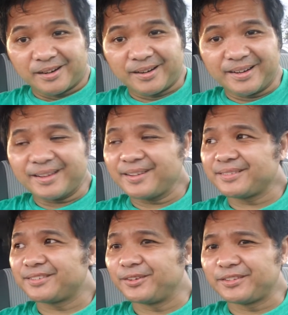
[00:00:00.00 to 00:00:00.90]
Alright
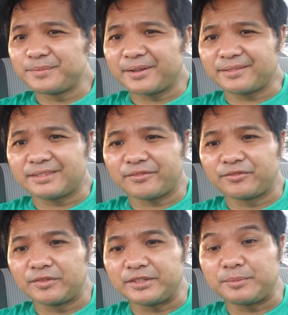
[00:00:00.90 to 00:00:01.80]
guys, so it's about
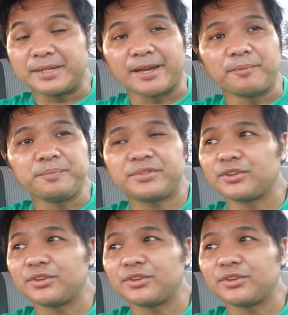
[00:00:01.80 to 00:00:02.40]
7:50 p.m.